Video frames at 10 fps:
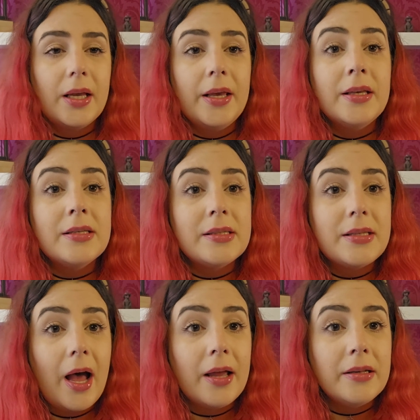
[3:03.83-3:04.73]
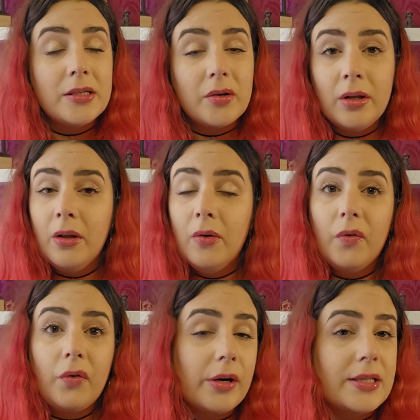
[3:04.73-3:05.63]
is that,
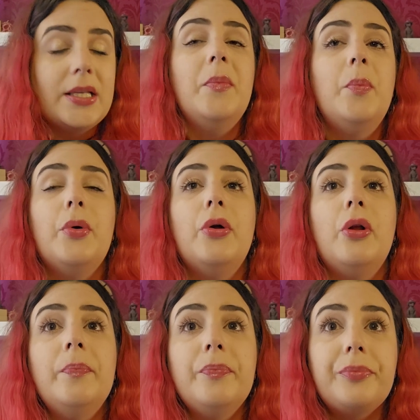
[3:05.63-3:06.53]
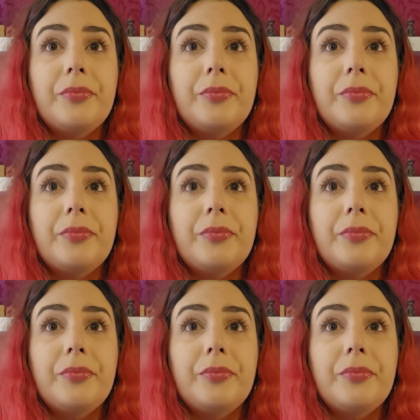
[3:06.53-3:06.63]
for example,